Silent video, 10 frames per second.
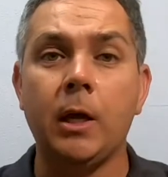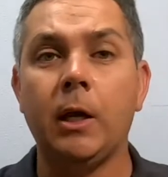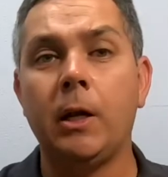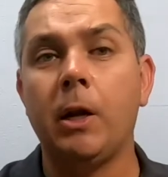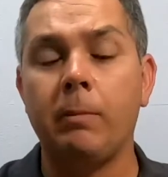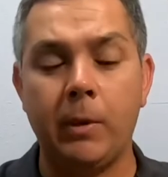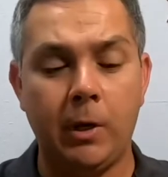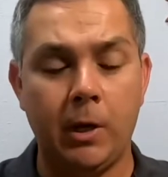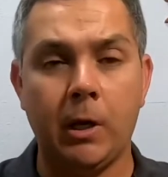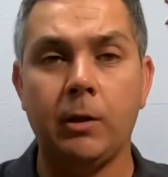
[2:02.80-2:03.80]
clean up
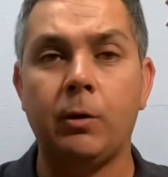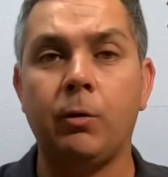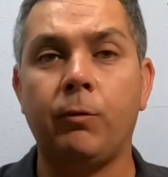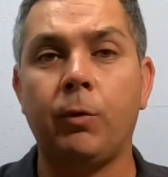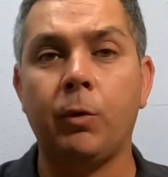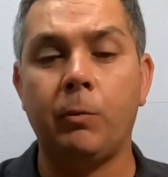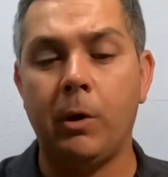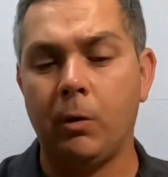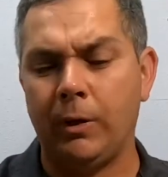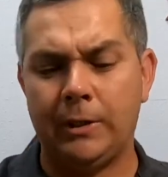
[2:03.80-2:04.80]
the roof of your
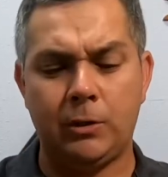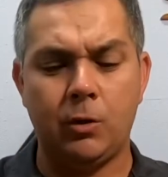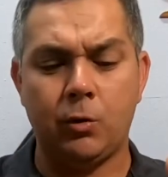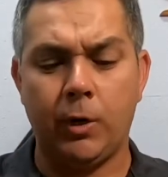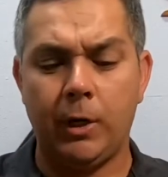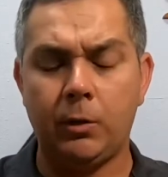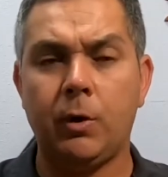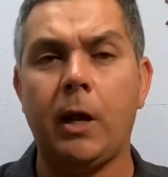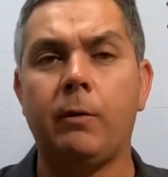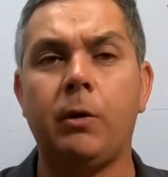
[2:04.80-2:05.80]
vehicle. It's great to
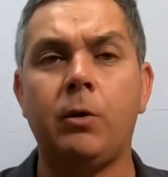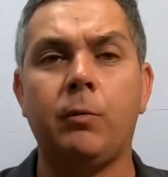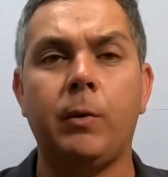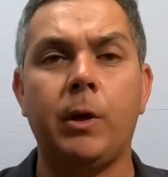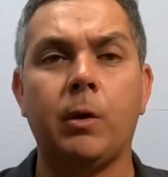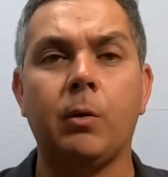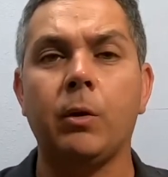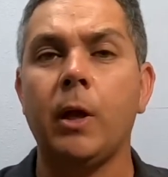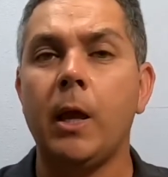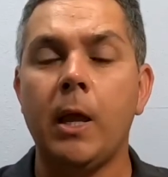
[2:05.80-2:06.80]
have it in your
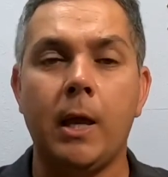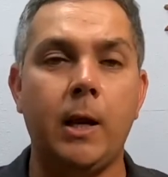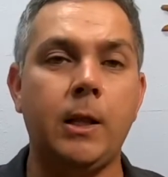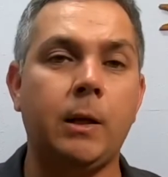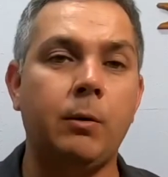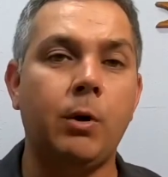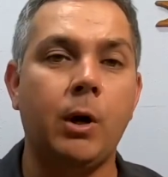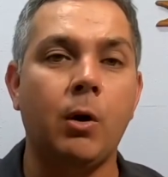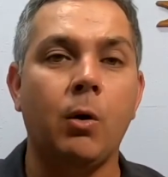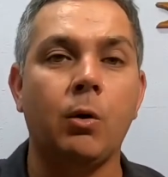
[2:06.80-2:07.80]
vehicle. Anytime you're
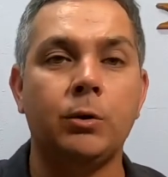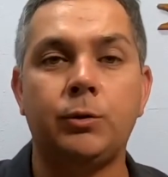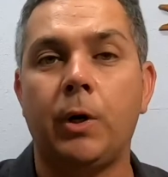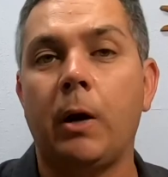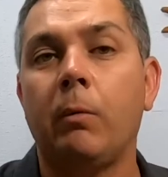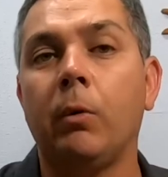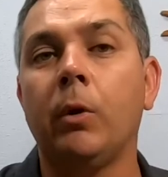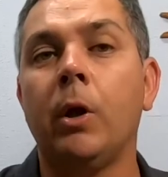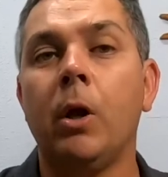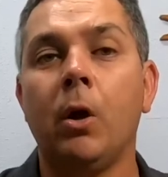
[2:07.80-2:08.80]
gonna go
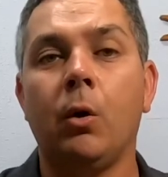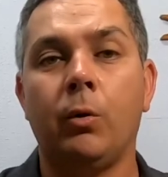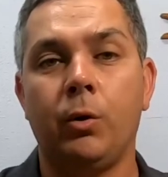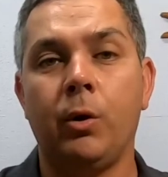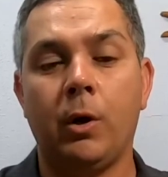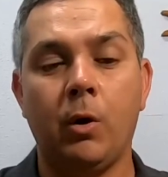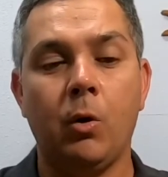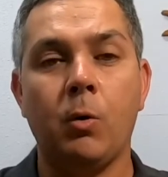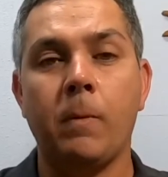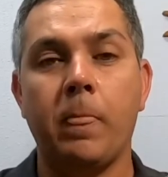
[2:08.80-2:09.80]
travel or you're gonna
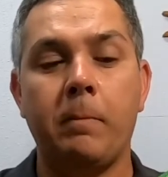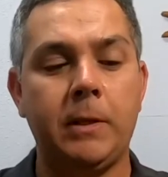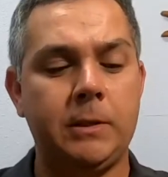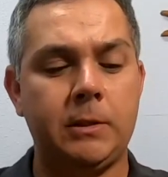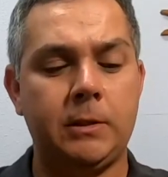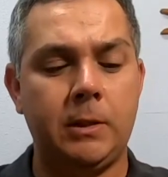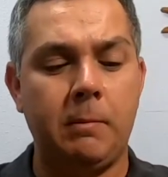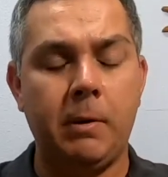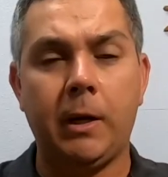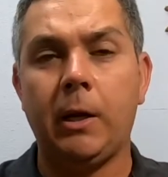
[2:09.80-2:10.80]
go visit
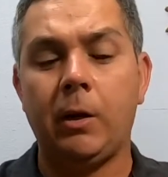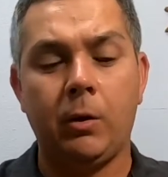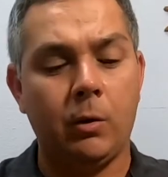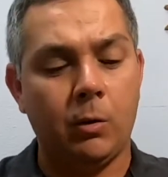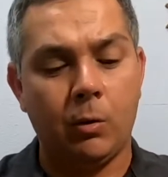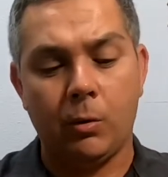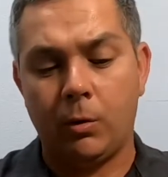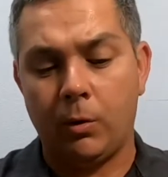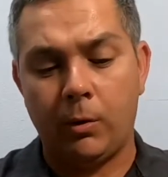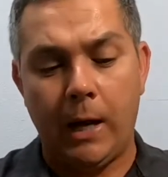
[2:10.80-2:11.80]
somebody
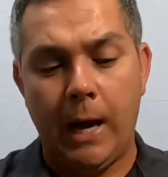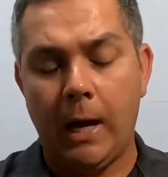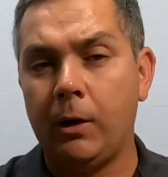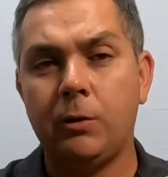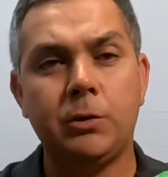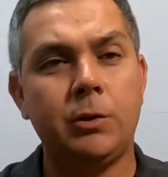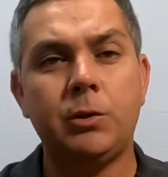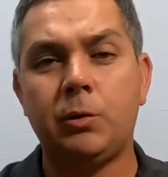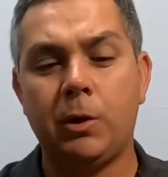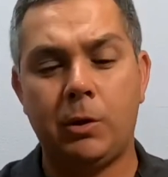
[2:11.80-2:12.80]
or
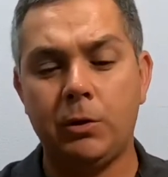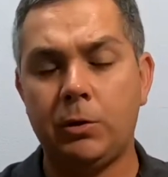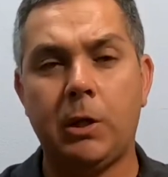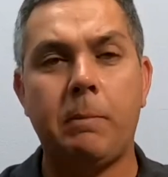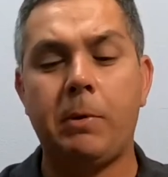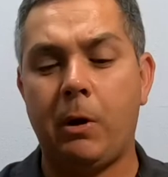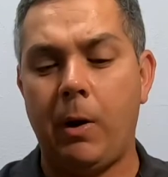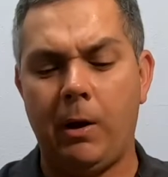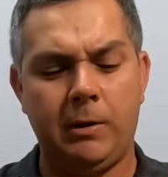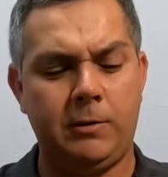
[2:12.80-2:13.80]
just to keep it
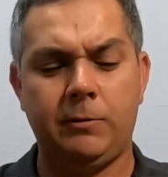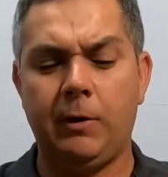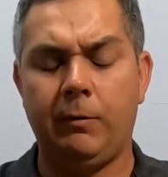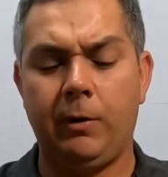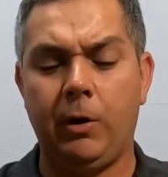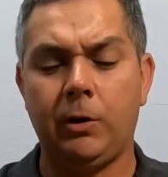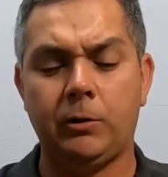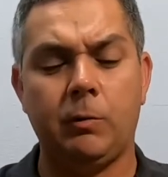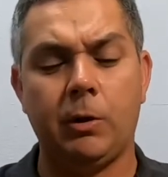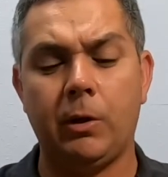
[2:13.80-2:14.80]
around, it's very, very
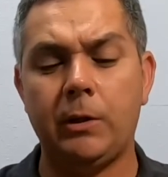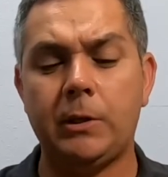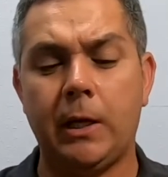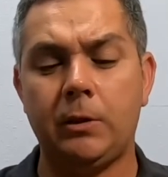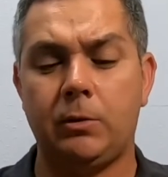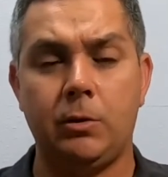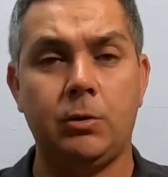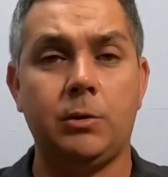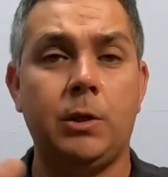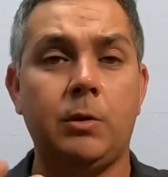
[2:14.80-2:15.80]
awesome. One of these days, you
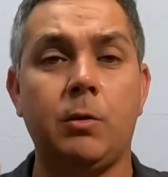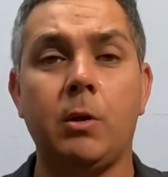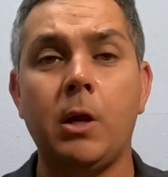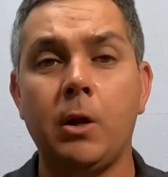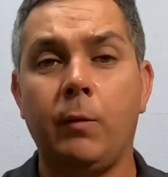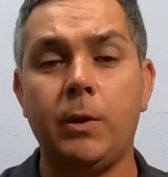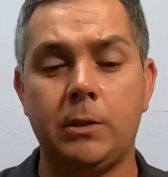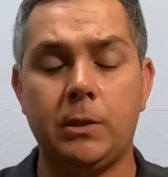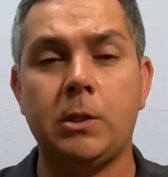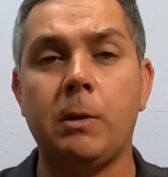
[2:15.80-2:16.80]
just need to reach
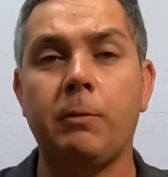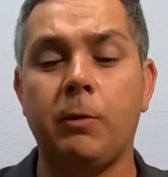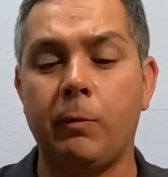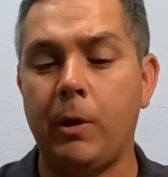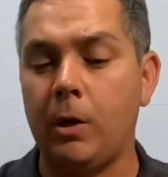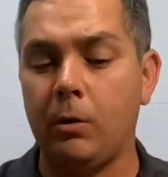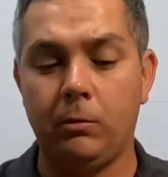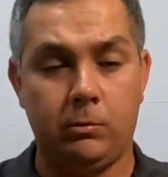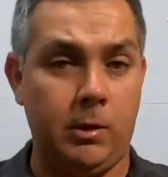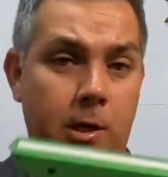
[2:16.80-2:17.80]
to the top of your
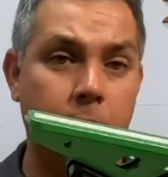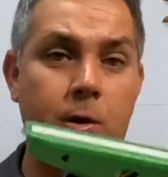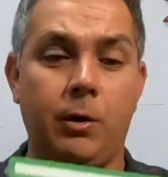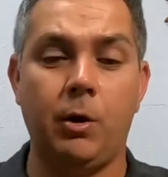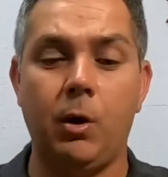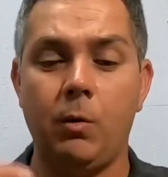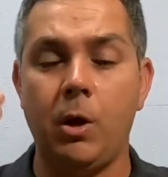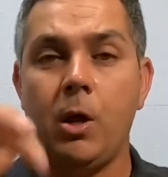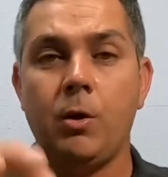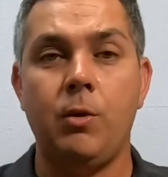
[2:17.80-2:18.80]
vehicle, okay, there you
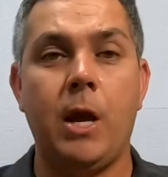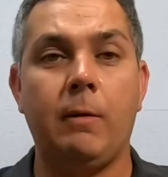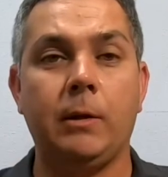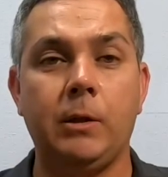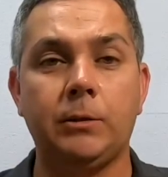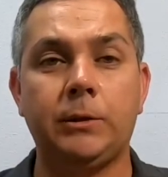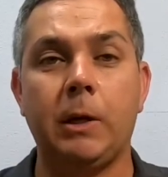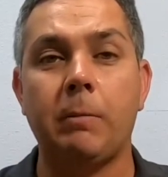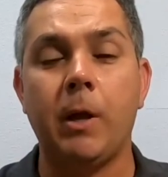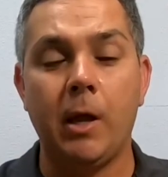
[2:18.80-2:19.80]
go. You have a little
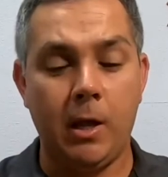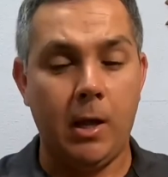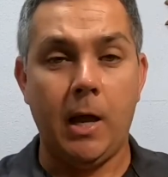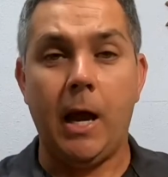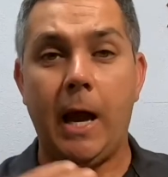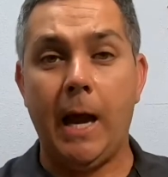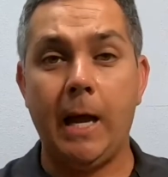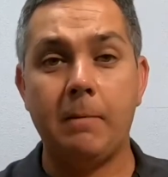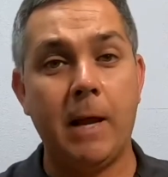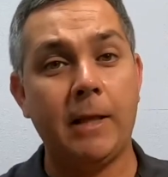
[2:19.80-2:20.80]
step. I
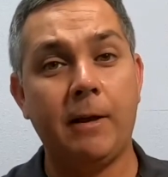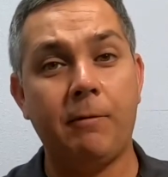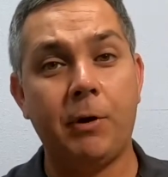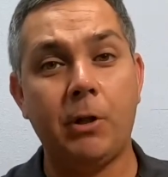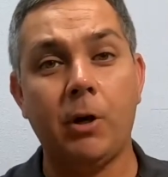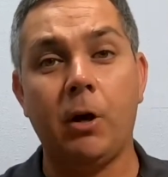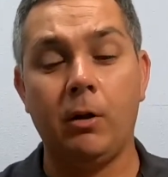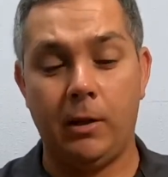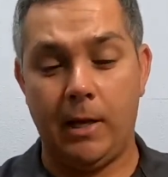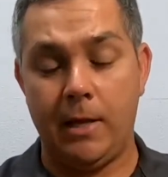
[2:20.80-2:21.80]
am not that very
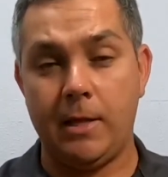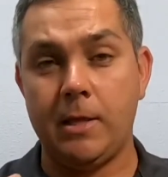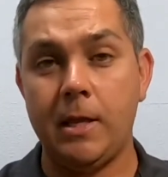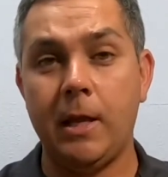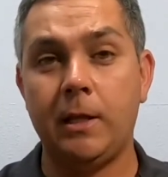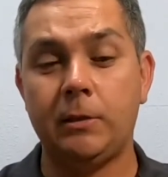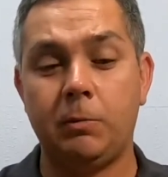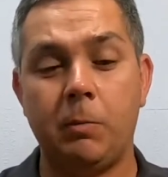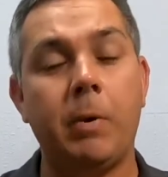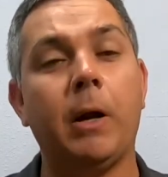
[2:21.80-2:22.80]
tall, and this
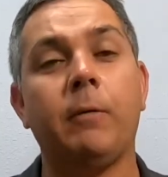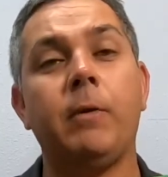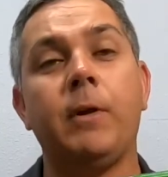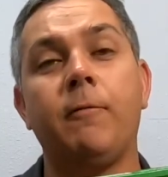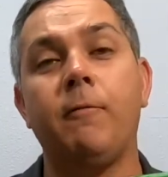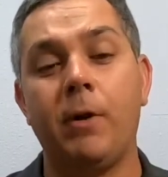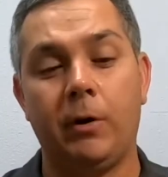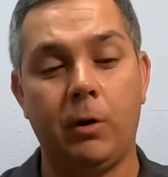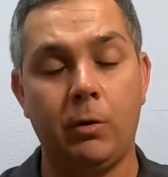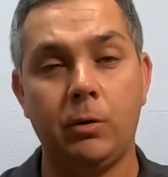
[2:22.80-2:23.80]
would probably be a
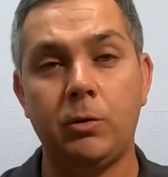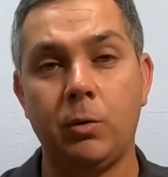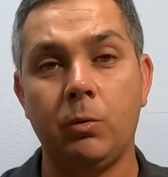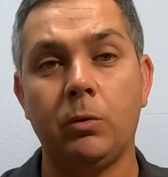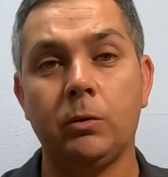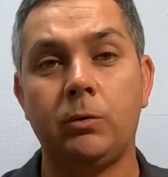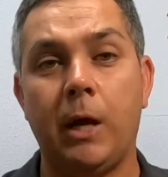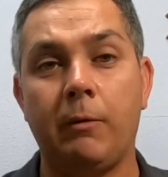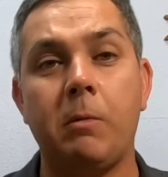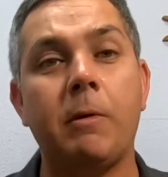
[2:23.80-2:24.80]
very good tool to
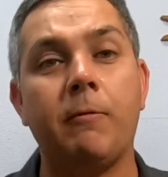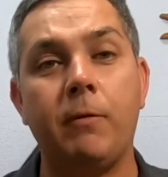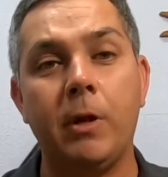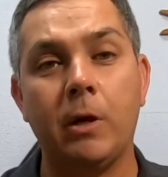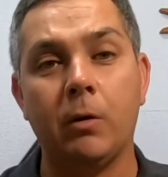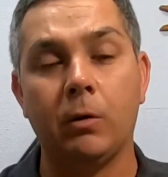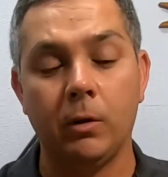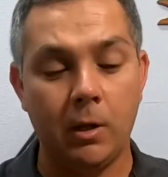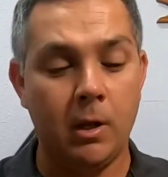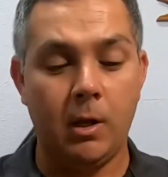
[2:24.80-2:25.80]
have in my
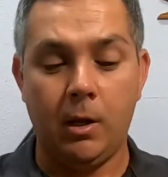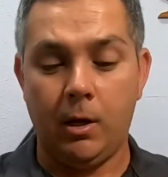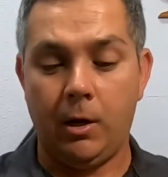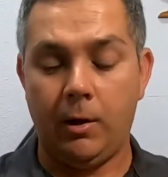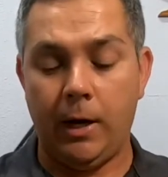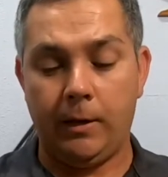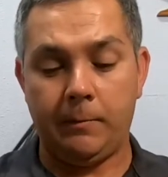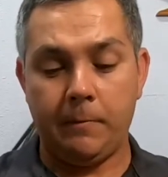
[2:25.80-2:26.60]
vehicle. All right,